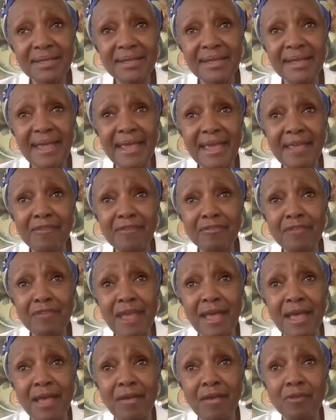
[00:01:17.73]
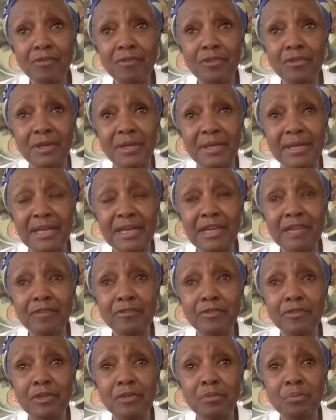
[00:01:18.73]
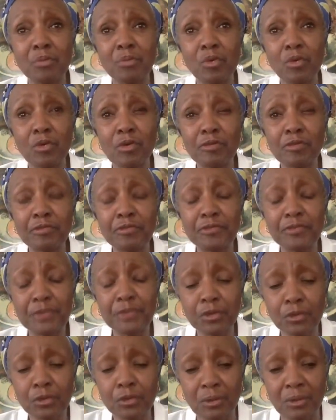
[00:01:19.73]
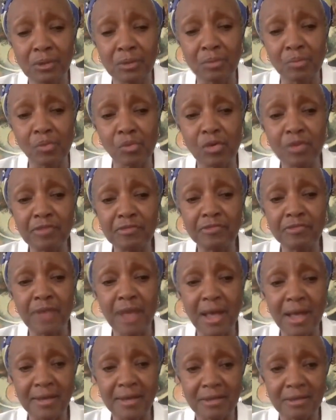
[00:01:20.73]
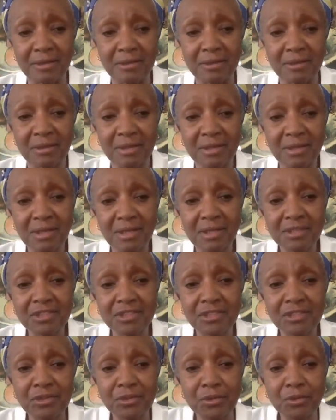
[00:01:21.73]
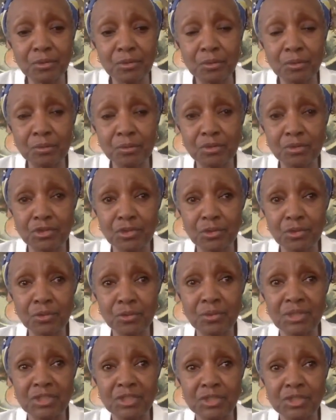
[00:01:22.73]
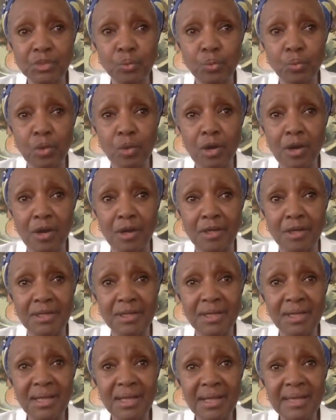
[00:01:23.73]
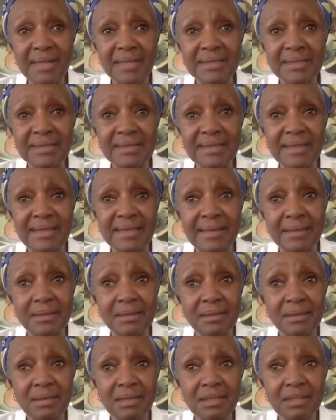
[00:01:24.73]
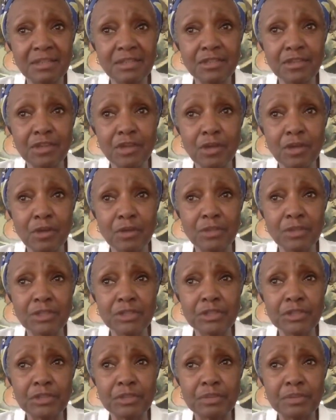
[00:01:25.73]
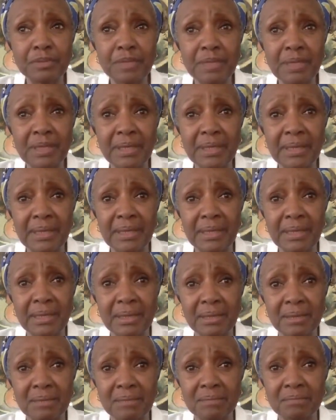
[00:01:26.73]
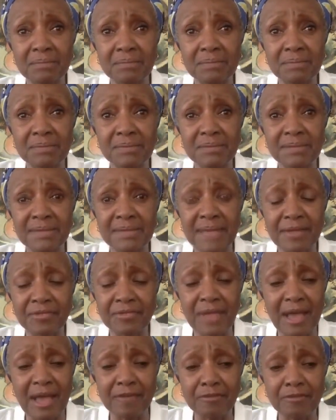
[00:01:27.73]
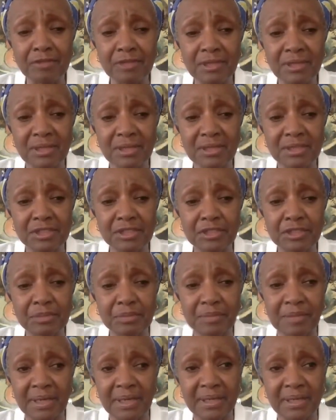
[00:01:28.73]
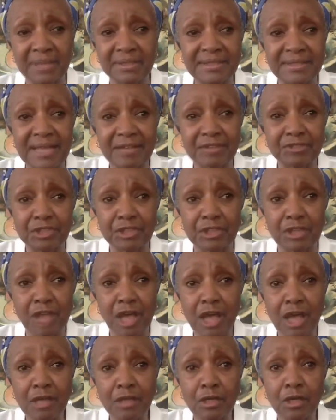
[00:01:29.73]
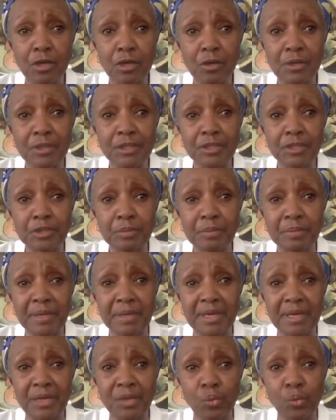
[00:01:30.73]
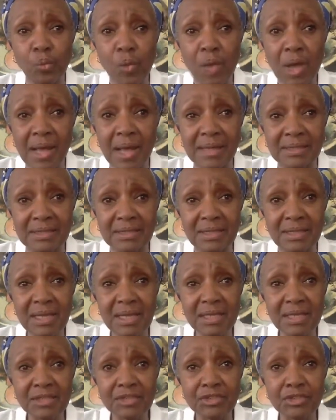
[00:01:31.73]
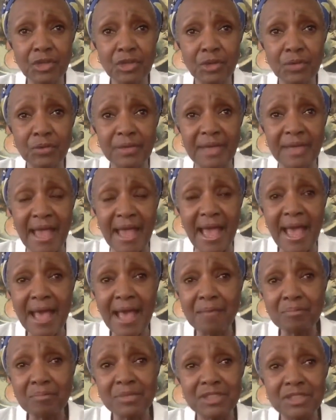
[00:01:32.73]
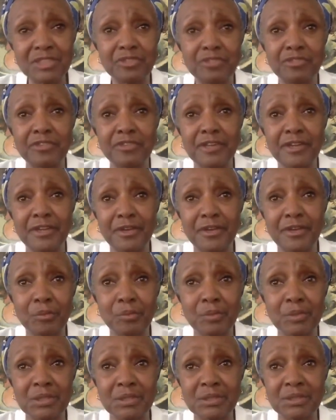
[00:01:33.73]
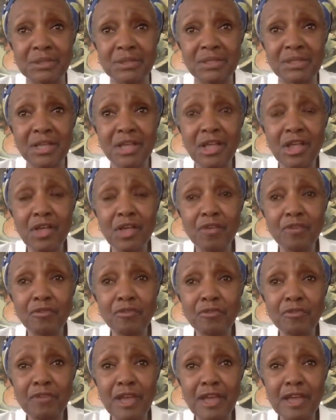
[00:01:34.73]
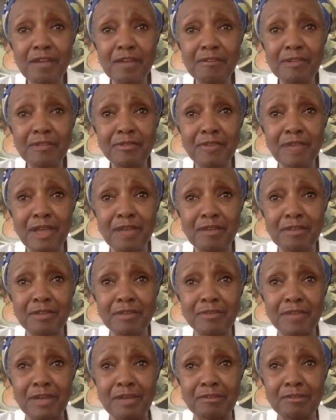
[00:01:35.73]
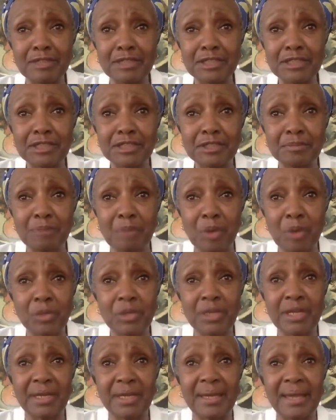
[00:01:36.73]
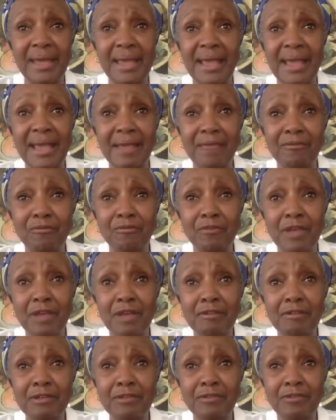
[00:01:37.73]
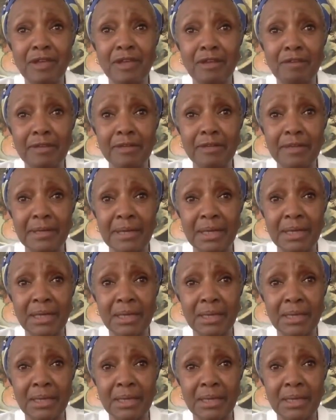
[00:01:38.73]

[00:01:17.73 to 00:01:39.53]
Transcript: gave Alvin even more fuel, more fodder to do this work. He said, you know, this could be in South Africa, this could be in South Chicago, it could be in Watts. So the atmosphere was very, very, very smoky and very, very,